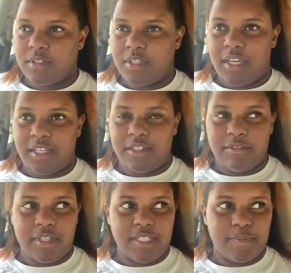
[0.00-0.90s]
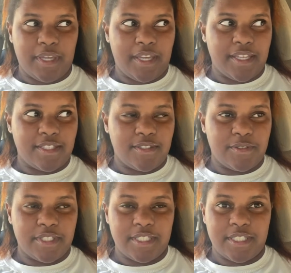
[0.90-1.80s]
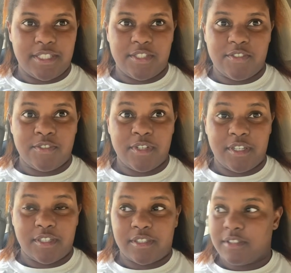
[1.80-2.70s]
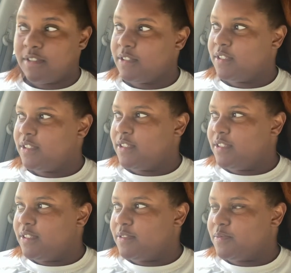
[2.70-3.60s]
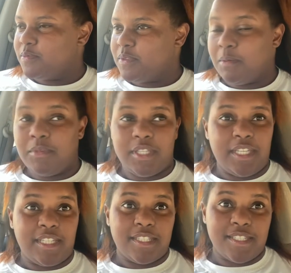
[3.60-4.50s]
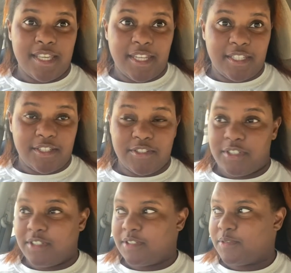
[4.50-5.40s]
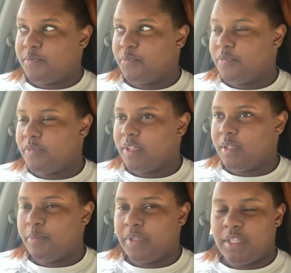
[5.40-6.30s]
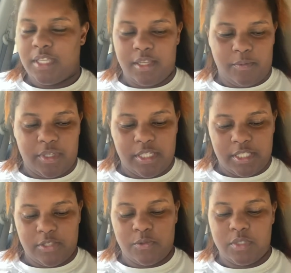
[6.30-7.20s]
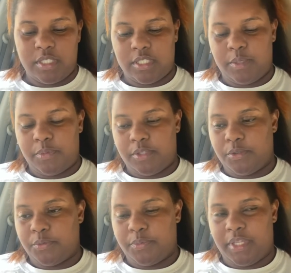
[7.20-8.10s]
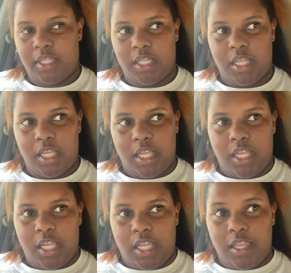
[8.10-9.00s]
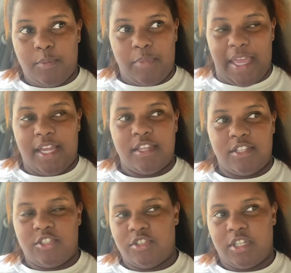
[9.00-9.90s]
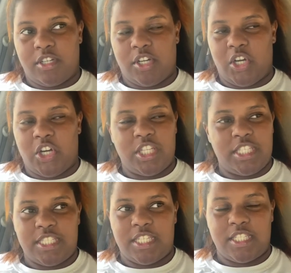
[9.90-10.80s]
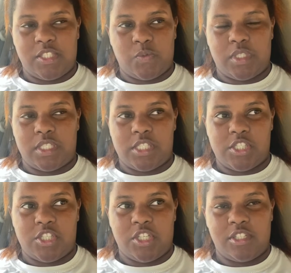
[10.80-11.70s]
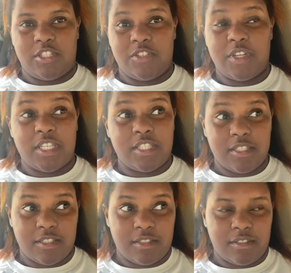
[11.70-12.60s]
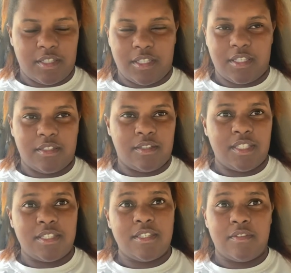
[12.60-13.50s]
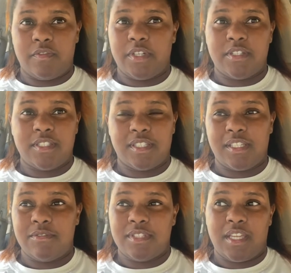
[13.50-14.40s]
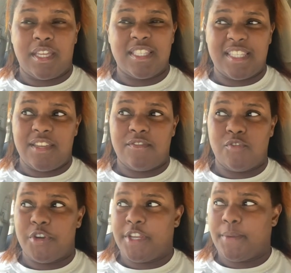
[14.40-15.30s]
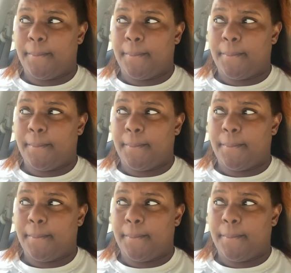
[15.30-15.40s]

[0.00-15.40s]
God directs my eyes towards this truck. I'm looking at the side of the truck. But then when it scooches up a little bit, the back of the truck, all it says was trust. And it listed a verse, I think it was like Isaiah 40.